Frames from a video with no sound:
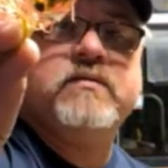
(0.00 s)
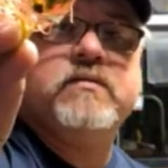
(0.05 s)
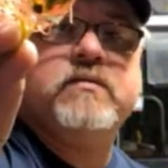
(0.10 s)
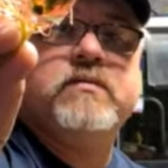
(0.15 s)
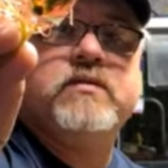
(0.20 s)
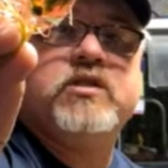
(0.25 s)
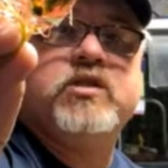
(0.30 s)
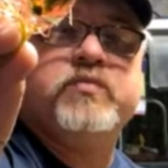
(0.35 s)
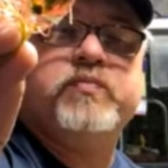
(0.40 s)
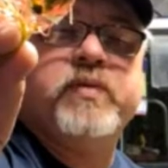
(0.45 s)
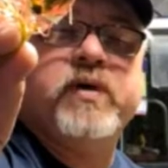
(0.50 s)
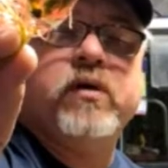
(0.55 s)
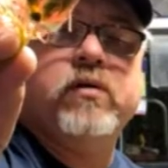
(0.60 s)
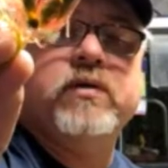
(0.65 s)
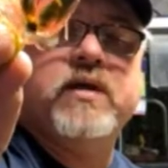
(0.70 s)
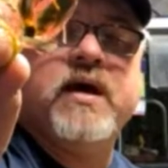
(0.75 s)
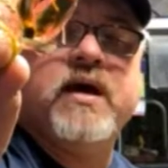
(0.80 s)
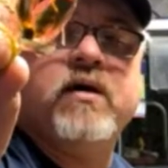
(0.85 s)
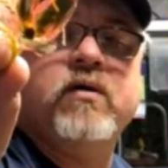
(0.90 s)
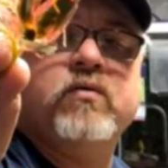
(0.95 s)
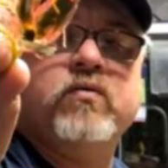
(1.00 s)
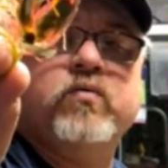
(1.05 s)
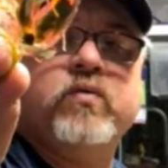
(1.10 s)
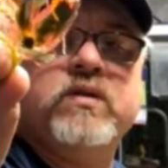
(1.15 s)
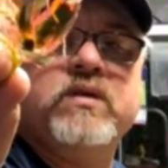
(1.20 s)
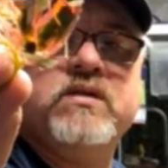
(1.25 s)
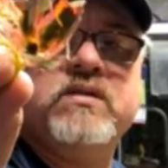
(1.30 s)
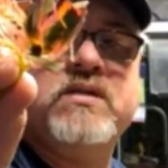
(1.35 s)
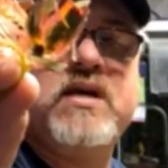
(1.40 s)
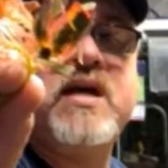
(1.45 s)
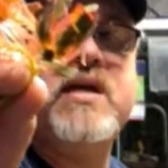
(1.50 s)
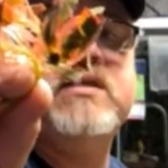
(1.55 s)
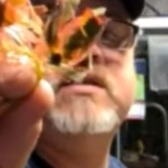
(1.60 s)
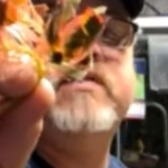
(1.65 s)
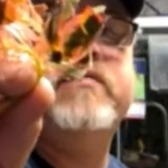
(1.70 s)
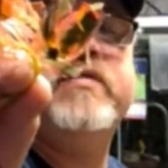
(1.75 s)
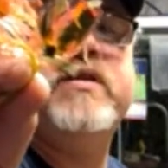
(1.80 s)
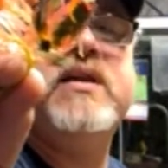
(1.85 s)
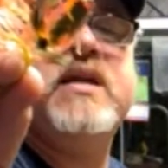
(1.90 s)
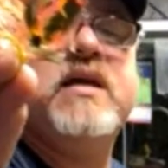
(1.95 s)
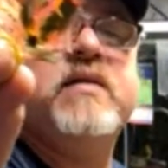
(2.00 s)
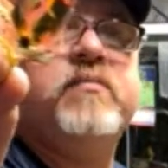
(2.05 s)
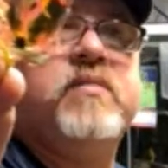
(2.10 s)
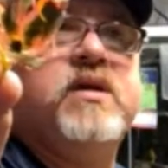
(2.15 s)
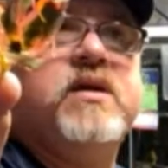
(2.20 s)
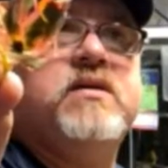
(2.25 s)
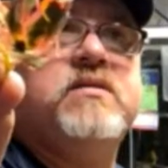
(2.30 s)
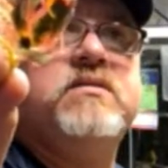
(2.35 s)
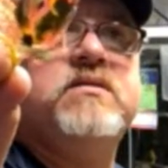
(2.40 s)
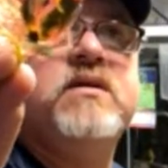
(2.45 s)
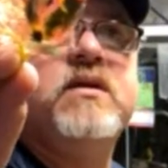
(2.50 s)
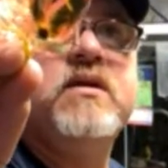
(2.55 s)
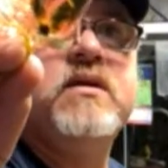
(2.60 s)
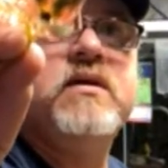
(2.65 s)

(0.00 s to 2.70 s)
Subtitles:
spelled out what the scientific name is.